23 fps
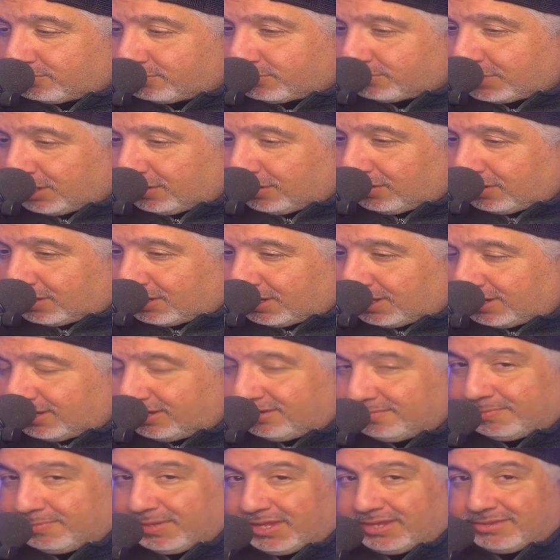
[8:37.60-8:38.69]
Hillary
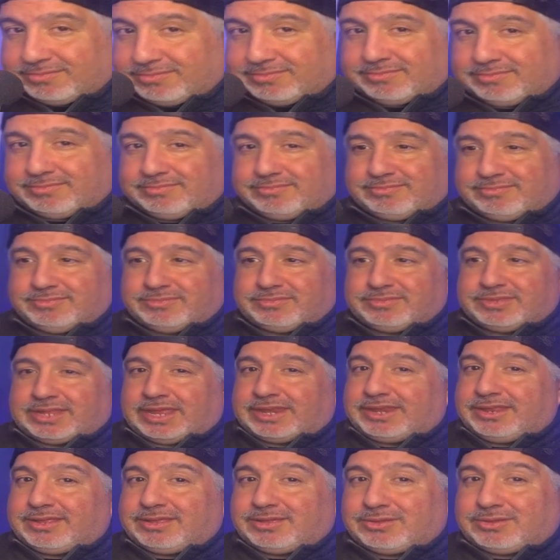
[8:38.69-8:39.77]
Clinton, but they
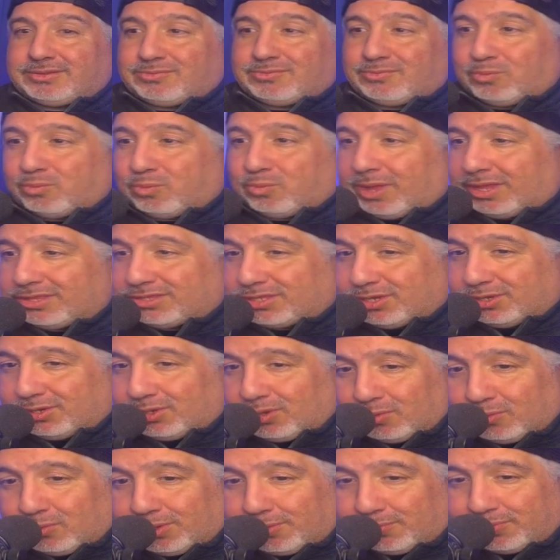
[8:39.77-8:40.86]
didn't want to
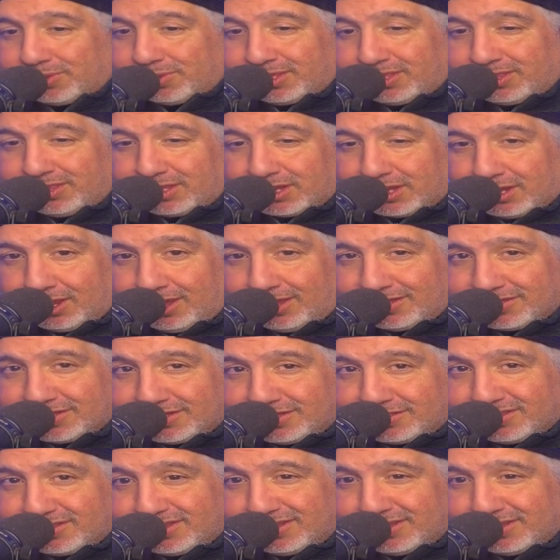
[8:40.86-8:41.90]
know what was in the closet